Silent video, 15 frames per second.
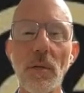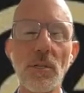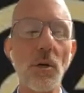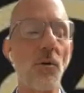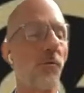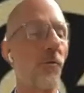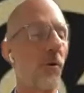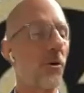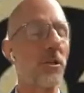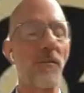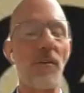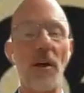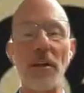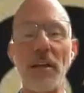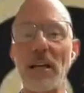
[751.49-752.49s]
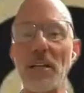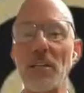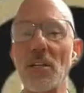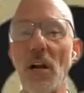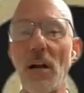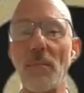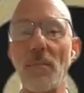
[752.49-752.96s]
So first of all, you got to
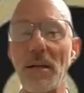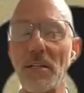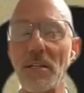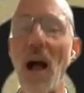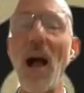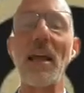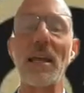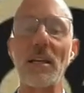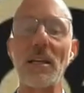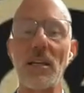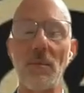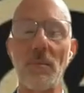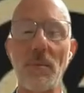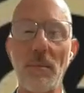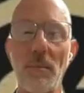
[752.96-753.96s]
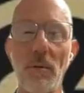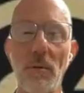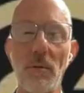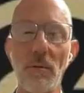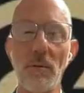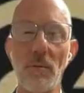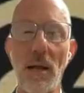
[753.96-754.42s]
start by talking to the
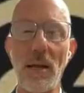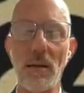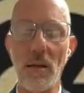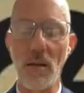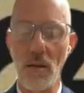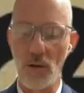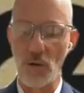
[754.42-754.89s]
people, right?